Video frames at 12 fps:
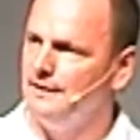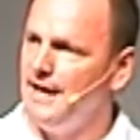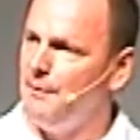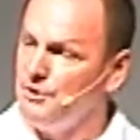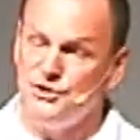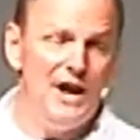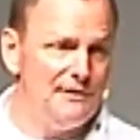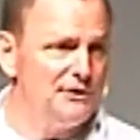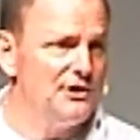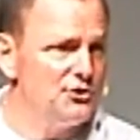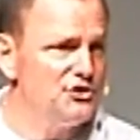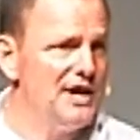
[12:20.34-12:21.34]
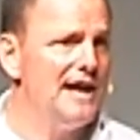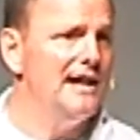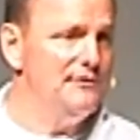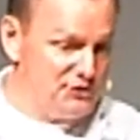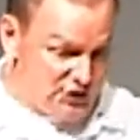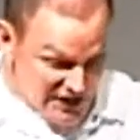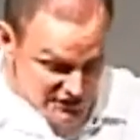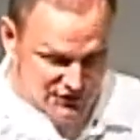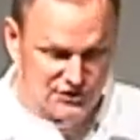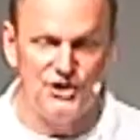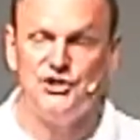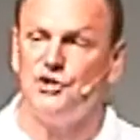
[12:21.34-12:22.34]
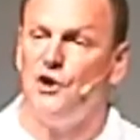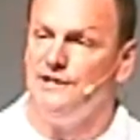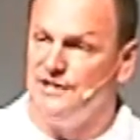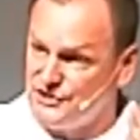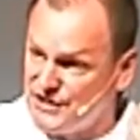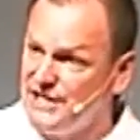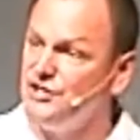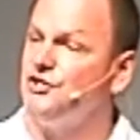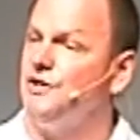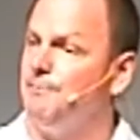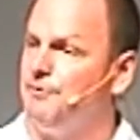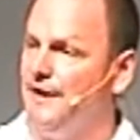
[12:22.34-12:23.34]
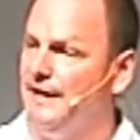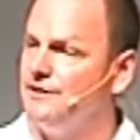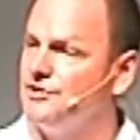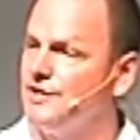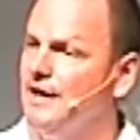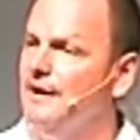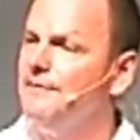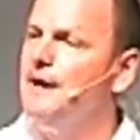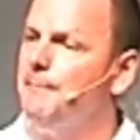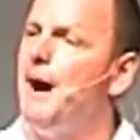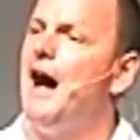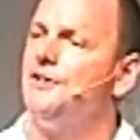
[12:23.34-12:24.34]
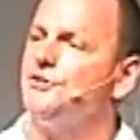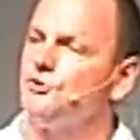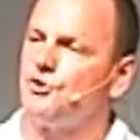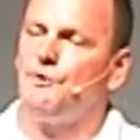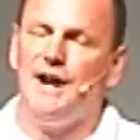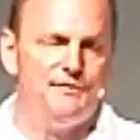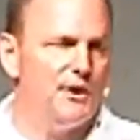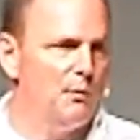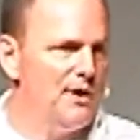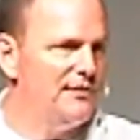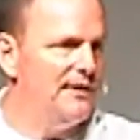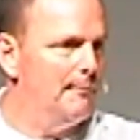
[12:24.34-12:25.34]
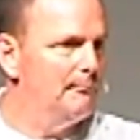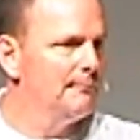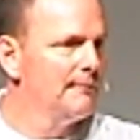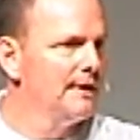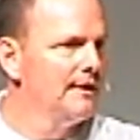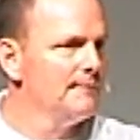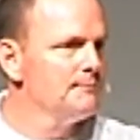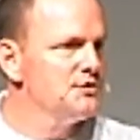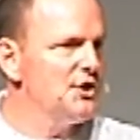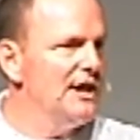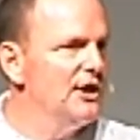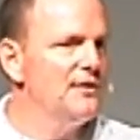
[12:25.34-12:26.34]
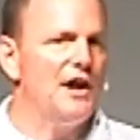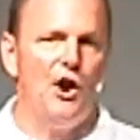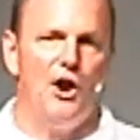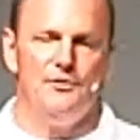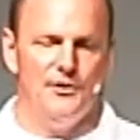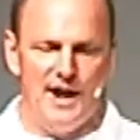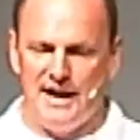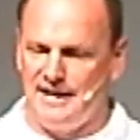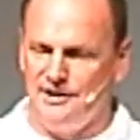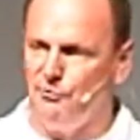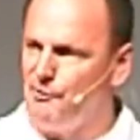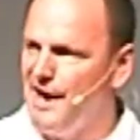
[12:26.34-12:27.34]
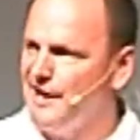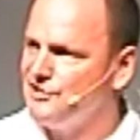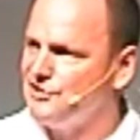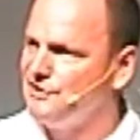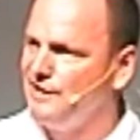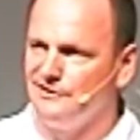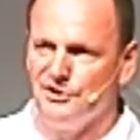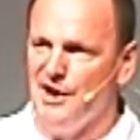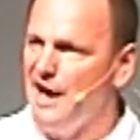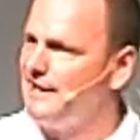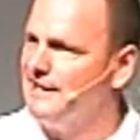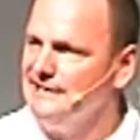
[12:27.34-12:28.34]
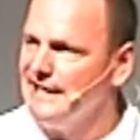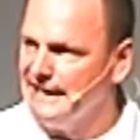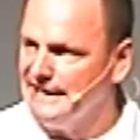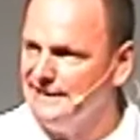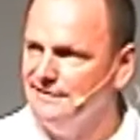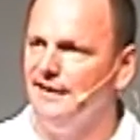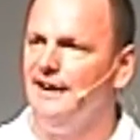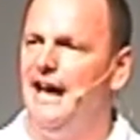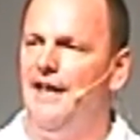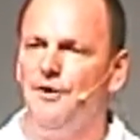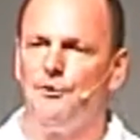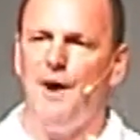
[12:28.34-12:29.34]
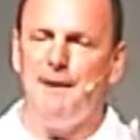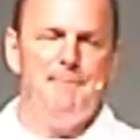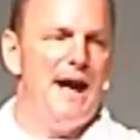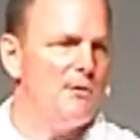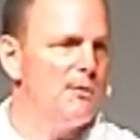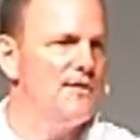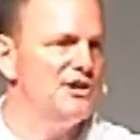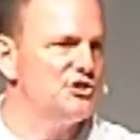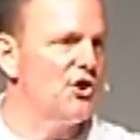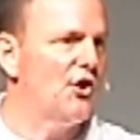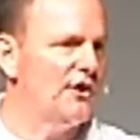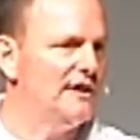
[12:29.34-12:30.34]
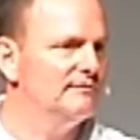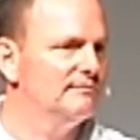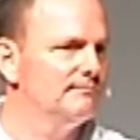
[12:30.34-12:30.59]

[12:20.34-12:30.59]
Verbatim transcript: Now, what you have to understand, if Jesus is starting to teach them things, the apostles are right there with him. So here they are, they're not getting to rest, they're not getting to eat, and they're right back where they started.